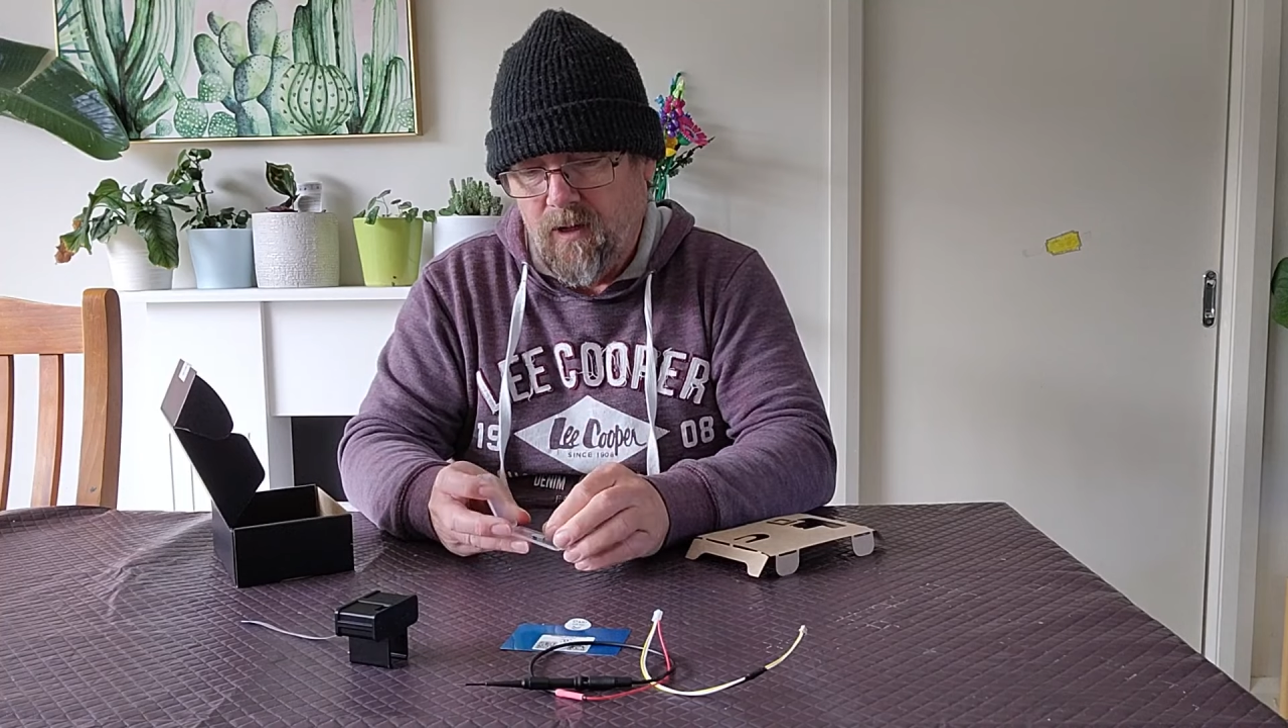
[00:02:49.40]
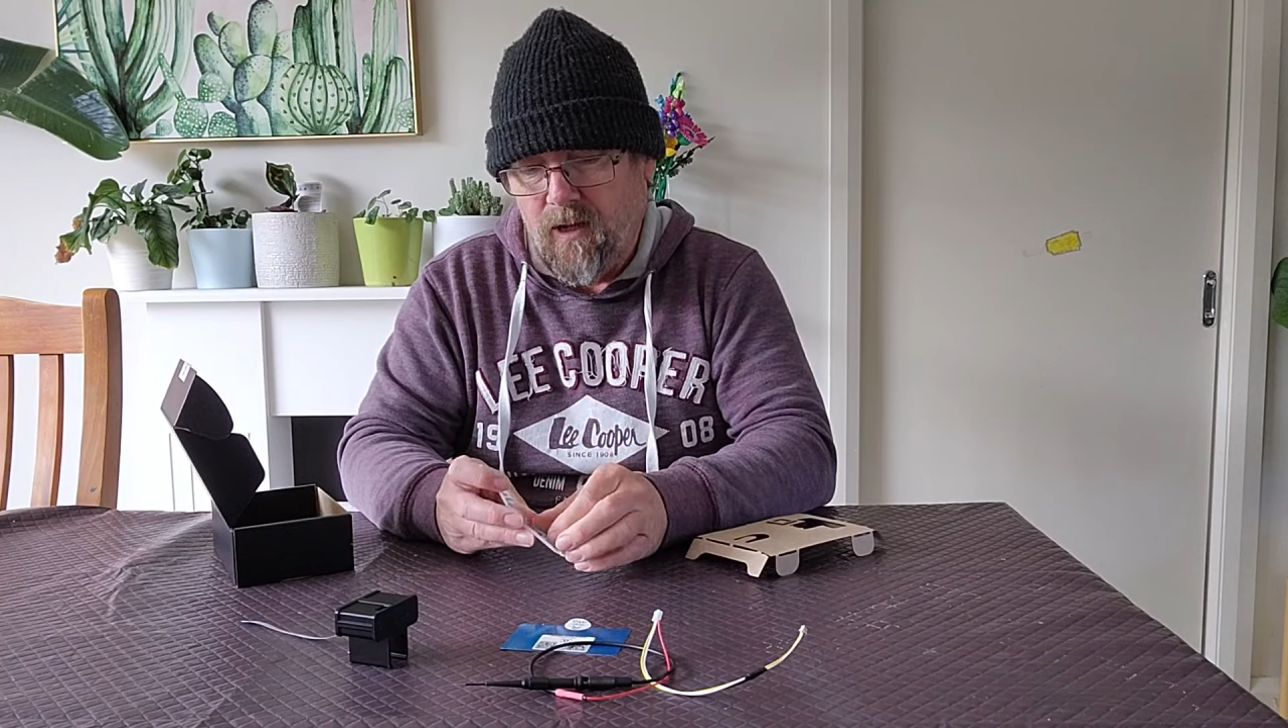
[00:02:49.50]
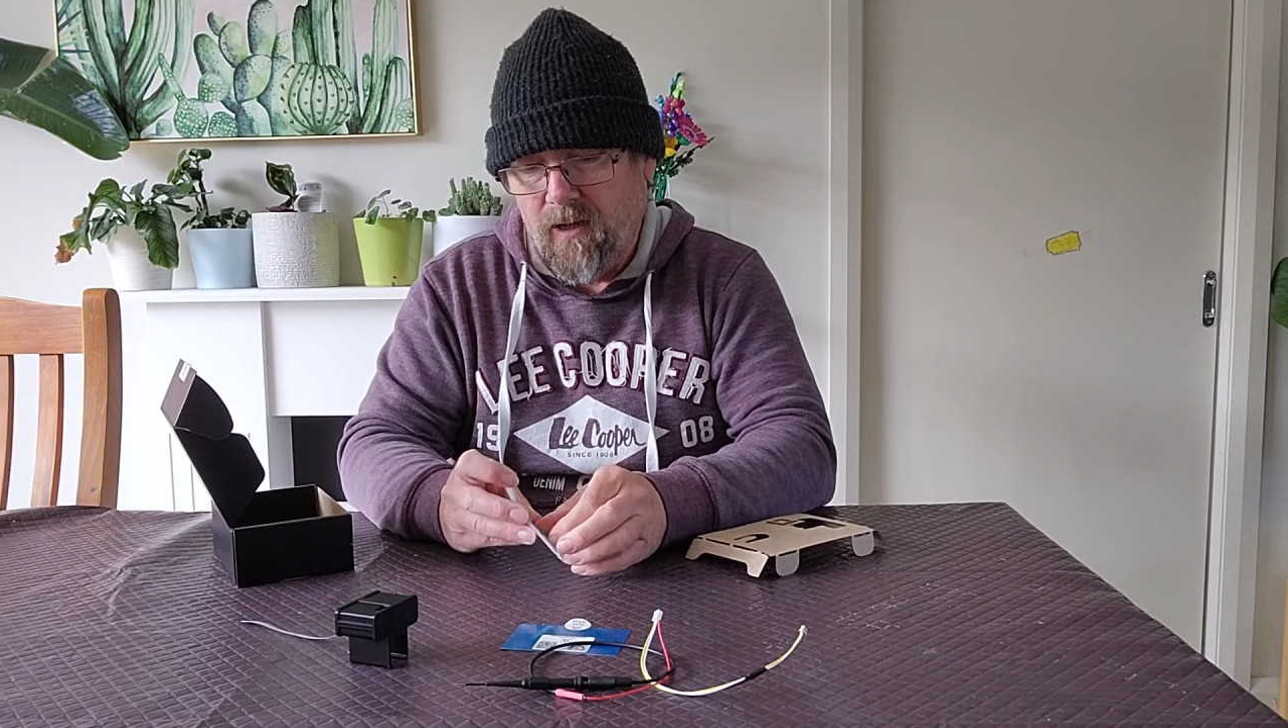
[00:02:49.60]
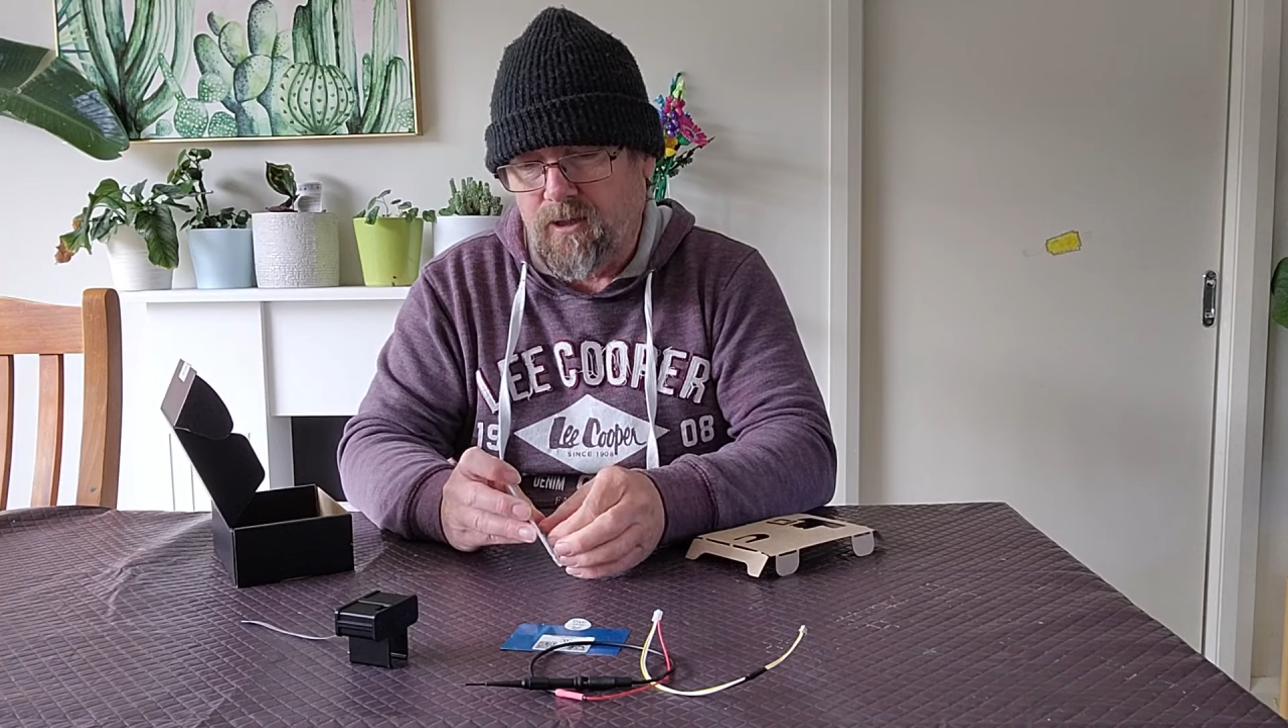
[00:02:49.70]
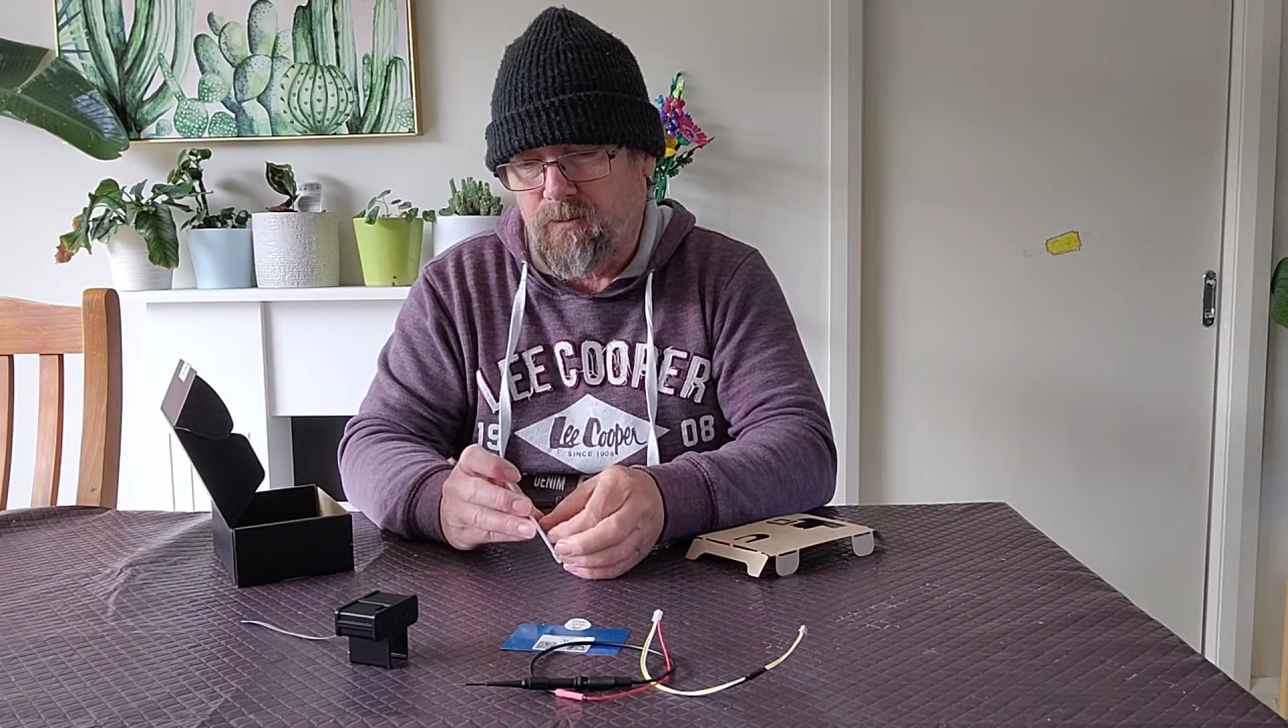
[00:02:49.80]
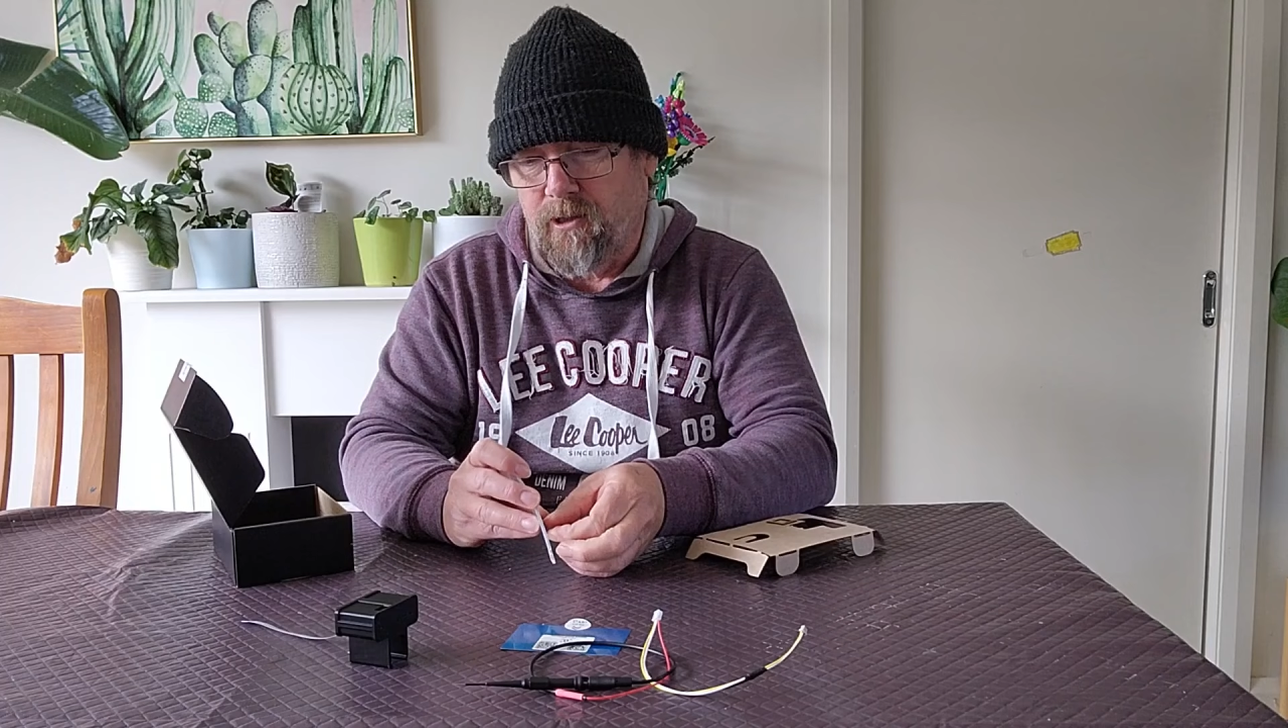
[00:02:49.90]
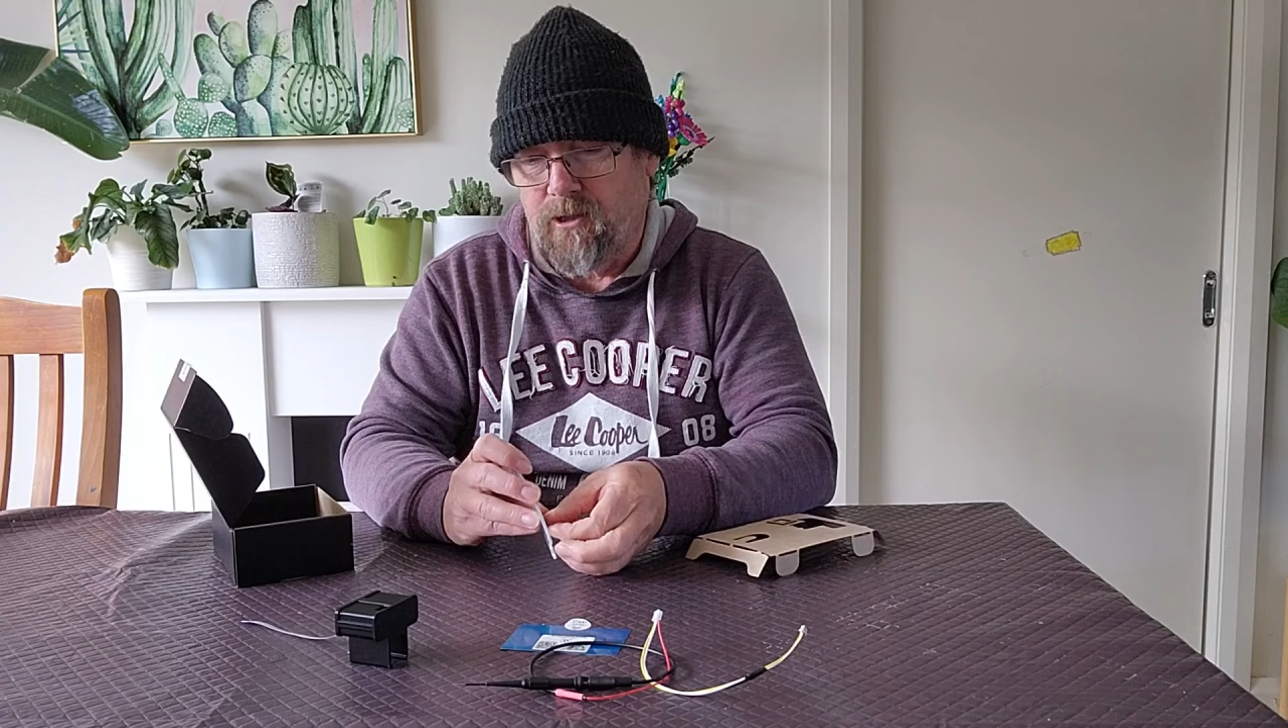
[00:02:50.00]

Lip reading: and it's pretty